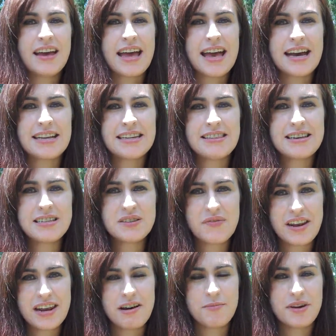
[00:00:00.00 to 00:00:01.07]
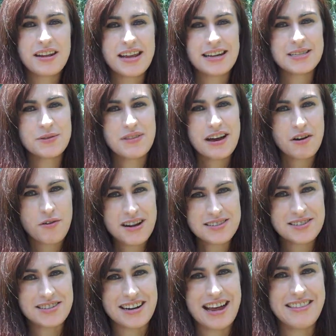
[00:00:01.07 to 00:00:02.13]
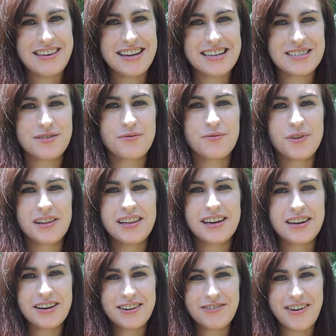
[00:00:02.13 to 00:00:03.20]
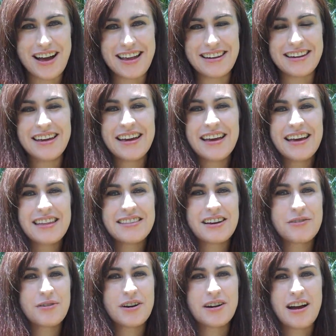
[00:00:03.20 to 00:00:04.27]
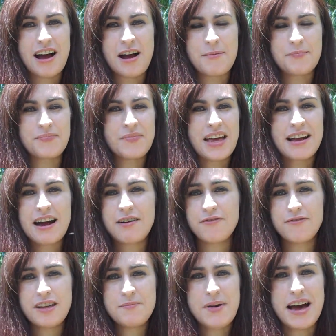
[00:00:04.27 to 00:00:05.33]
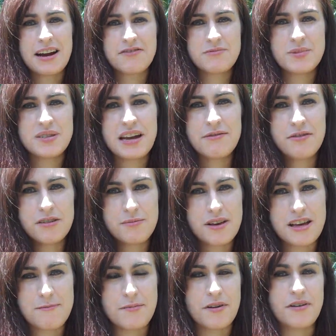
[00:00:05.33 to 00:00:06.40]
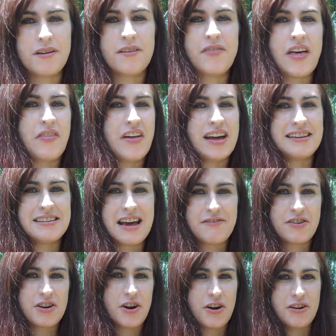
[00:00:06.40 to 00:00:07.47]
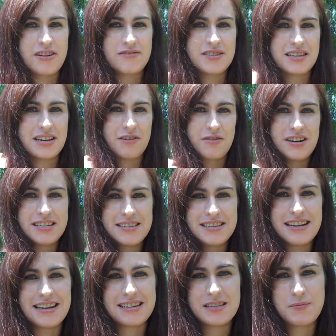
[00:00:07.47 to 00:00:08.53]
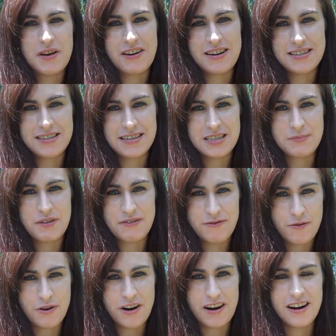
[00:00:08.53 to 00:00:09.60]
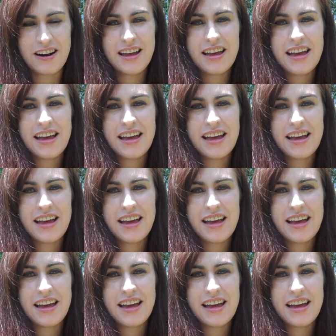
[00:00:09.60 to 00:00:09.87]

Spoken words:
And in this video, I'm going to answer that question. I think it's a really good one. I got feedback from several people that they had never heard of synchronicity experiences before.